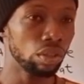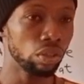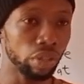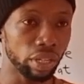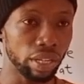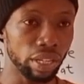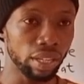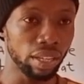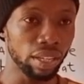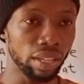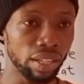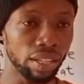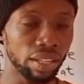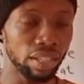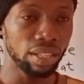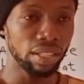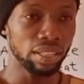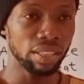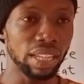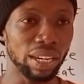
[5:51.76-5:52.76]

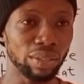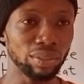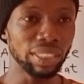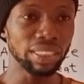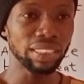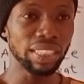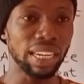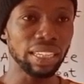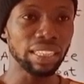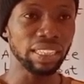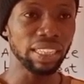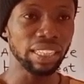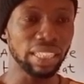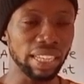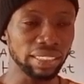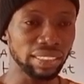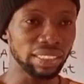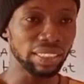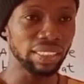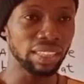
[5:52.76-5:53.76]
Okay, now this lactic
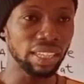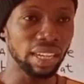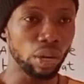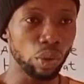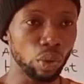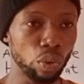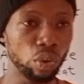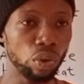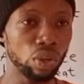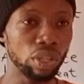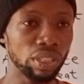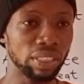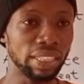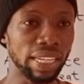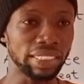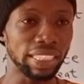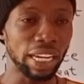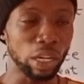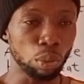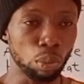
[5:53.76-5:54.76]
acid now
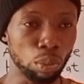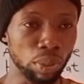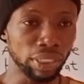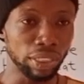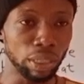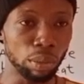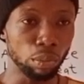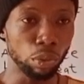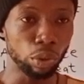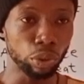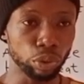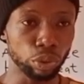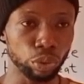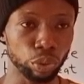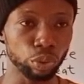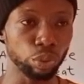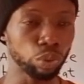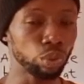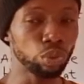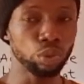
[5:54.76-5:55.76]
that accumulated in the
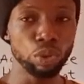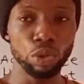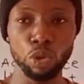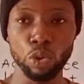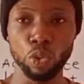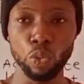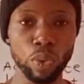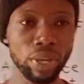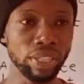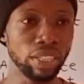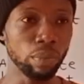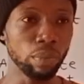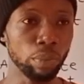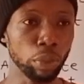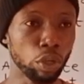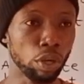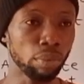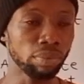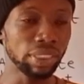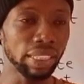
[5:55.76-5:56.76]
muscle, when they
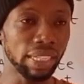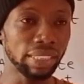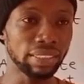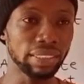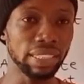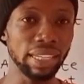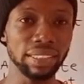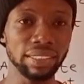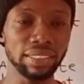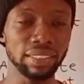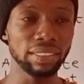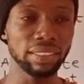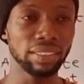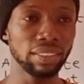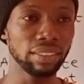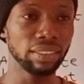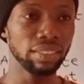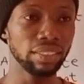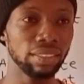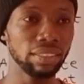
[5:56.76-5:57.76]
becomes
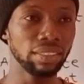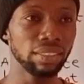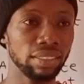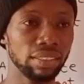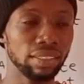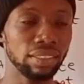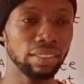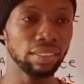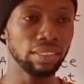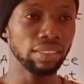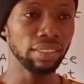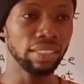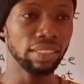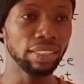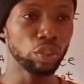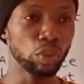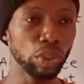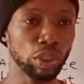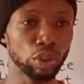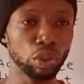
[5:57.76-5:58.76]
excess,
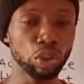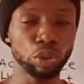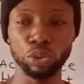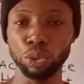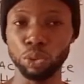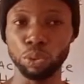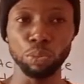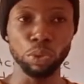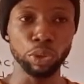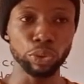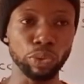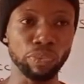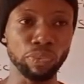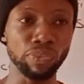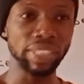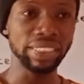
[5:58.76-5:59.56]
it results to muscle